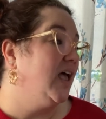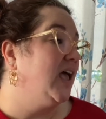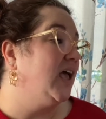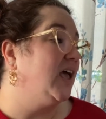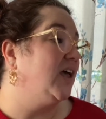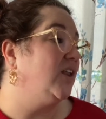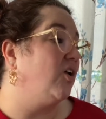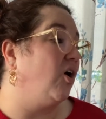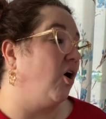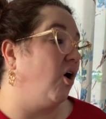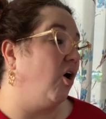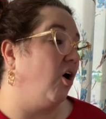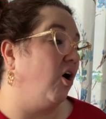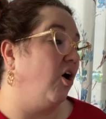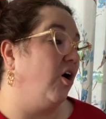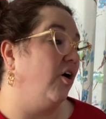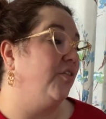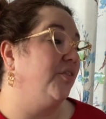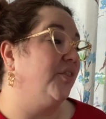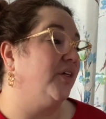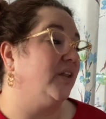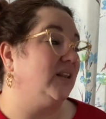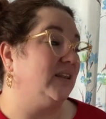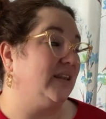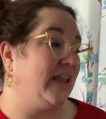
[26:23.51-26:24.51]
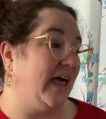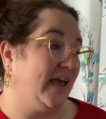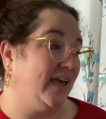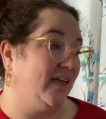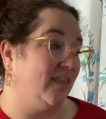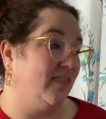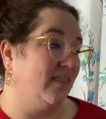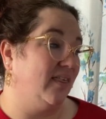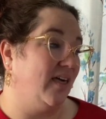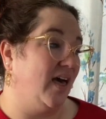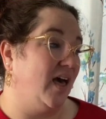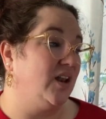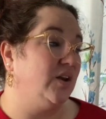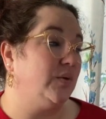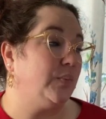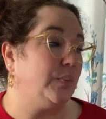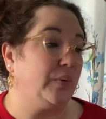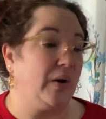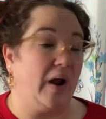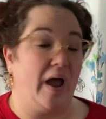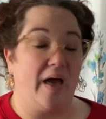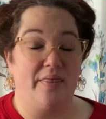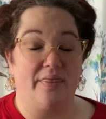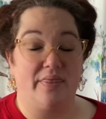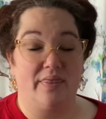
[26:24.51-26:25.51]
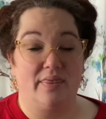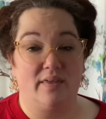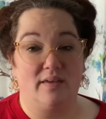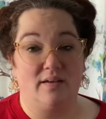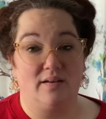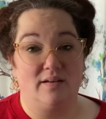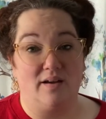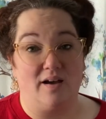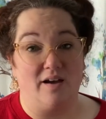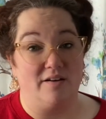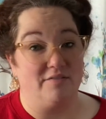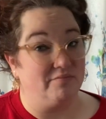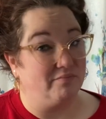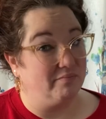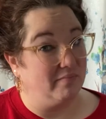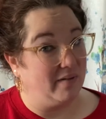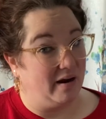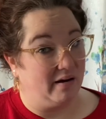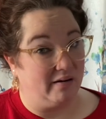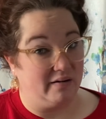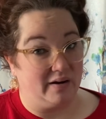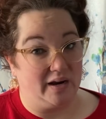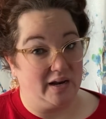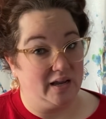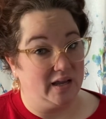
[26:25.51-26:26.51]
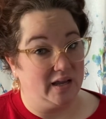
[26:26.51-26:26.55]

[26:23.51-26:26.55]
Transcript: in all the length and breadth of Merry